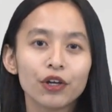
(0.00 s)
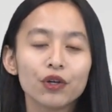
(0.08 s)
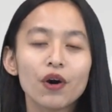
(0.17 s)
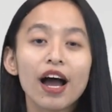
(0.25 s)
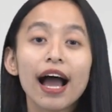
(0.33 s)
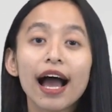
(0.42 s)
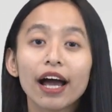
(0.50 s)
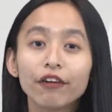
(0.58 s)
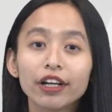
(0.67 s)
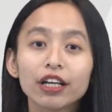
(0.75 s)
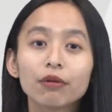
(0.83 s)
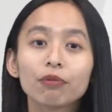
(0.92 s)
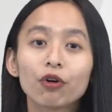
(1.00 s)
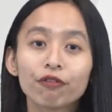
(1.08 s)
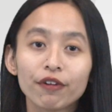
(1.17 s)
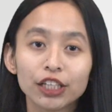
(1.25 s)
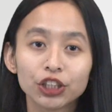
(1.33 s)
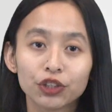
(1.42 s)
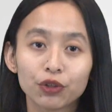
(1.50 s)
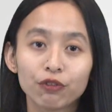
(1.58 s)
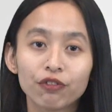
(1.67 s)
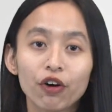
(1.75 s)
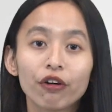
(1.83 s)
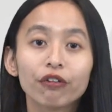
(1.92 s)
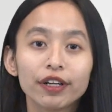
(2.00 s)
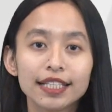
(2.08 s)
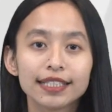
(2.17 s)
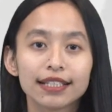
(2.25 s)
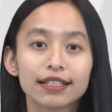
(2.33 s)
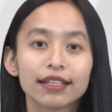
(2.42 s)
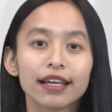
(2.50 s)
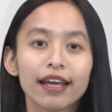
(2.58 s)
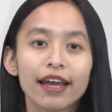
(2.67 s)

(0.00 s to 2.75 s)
You are hiring a professional for a reason,